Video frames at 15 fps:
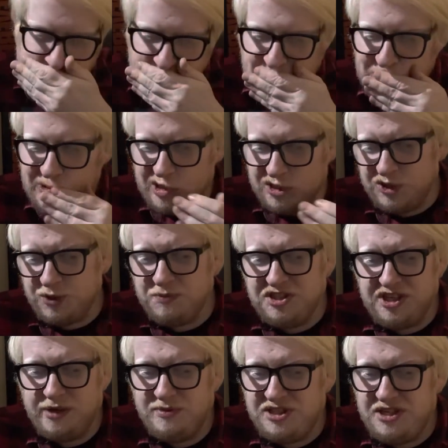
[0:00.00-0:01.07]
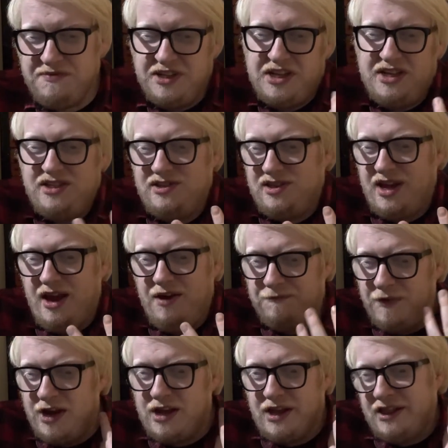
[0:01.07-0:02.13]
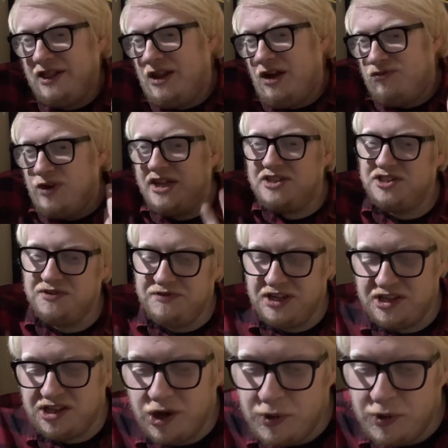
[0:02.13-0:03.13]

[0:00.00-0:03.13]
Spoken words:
Because sometimes, even, like, a relatively low